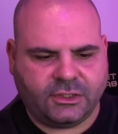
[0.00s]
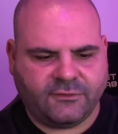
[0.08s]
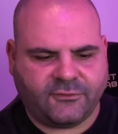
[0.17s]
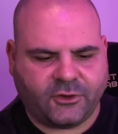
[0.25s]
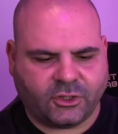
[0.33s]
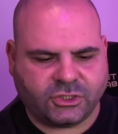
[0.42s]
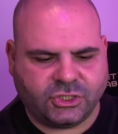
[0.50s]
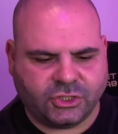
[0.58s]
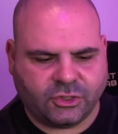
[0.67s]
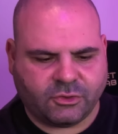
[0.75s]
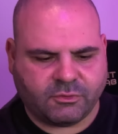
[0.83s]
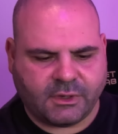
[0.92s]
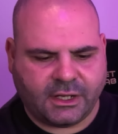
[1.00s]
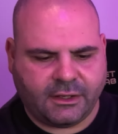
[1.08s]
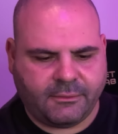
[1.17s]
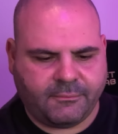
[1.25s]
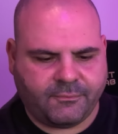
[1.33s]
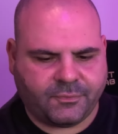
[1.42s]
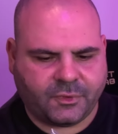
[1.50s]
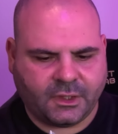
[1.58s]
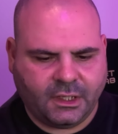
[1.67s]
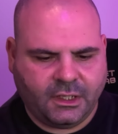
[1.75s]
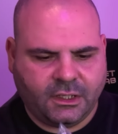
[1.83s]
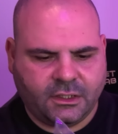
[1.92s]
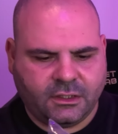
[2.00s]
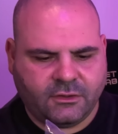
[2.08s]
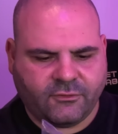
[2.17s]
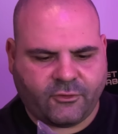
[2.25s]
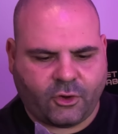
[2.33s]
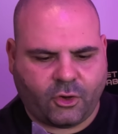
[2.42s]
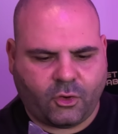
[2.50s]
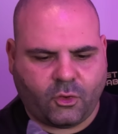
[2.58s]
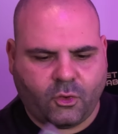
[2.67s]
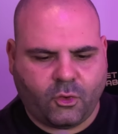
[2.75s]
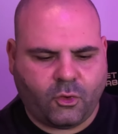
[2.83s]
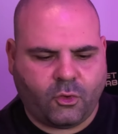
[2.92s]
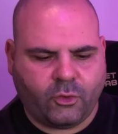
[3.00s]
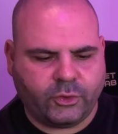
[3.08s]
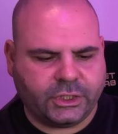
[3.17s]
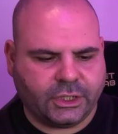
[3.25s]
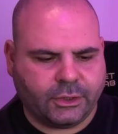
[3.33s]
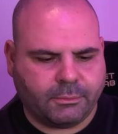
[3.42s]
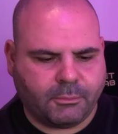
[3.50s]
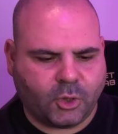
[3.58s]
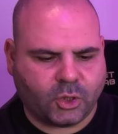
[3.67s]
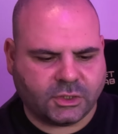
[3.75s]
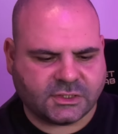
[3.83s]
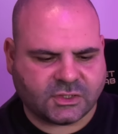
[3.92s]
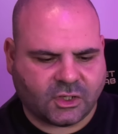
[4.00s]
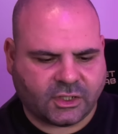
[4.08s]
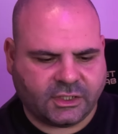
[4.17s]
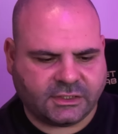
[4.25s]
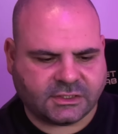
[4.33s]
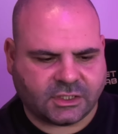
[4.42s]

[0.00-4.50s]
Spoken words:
you've got your you've got all your modern sockets.